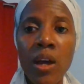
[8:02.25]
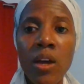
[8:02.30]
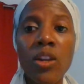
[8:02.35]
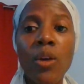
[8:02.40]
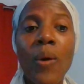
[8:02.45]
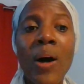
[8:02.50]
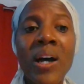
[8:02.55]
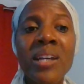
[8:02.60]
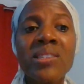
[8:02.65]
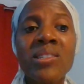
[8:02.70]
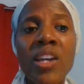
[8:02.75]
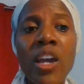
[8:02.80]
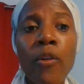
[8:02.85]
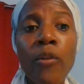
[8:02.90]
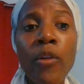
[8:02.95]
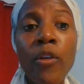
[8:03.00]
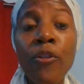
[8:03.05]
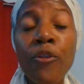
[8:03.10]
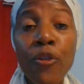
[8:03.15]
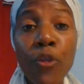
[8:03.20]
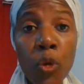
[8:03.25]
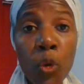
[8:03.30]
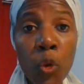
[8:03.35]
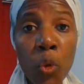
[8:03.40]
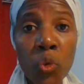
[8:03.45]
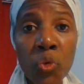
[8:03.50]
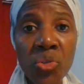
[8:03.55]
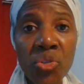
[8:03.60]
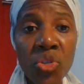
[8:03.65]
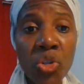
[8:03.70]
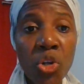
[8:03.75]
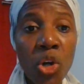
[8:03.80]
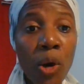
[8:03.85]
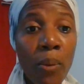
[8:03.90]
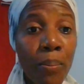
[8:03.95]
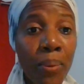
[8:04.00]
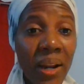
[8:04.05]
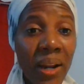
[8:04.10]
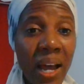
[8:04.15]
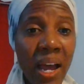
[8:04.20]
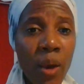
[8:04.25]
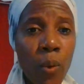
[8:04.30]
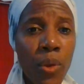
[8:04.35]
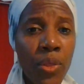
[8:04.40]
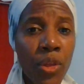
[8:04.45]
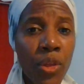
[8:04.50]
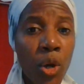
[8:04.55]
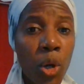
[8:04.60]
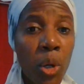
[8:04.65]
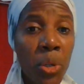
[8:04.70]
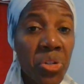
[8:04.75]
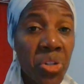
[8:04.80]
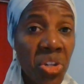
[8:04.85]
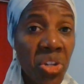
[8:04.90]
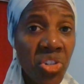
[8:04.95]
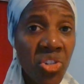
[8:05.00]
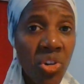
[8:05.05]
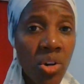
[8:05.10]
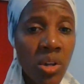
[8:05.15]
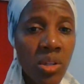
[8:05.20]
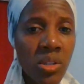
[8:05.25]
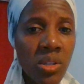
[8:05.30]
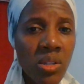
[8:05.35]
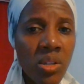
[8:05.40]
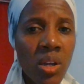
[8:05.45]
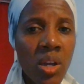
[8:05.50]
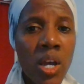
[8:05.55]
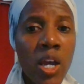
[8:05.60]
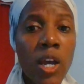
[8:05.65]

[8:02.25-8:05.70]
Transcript: Now, as they refused to comply with the conditions,